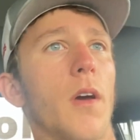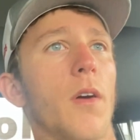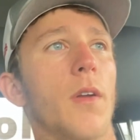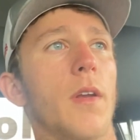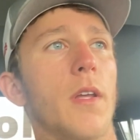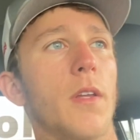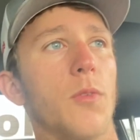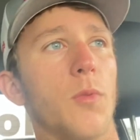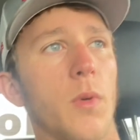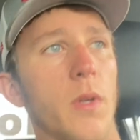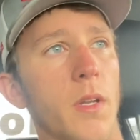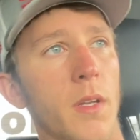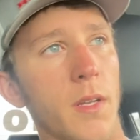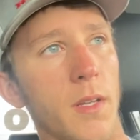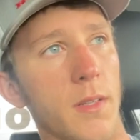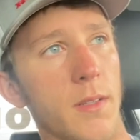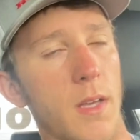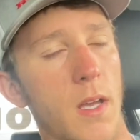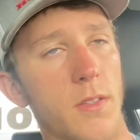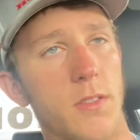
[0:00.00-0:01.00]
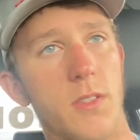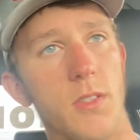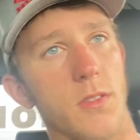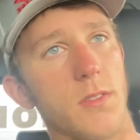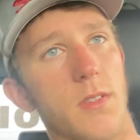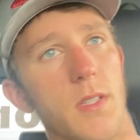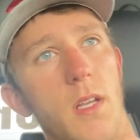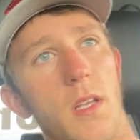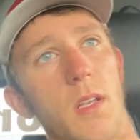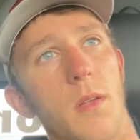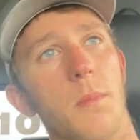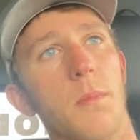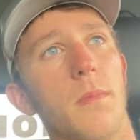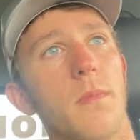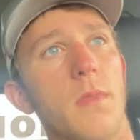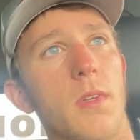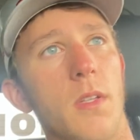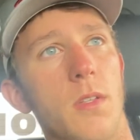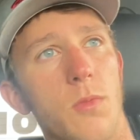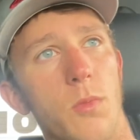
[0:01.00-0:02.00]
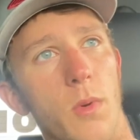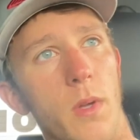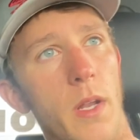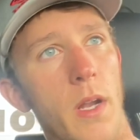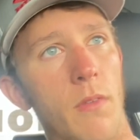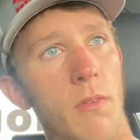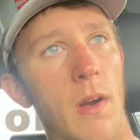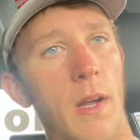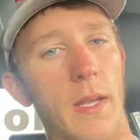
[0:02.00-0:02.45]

it is what it is. I'll still sell them. It's whatever.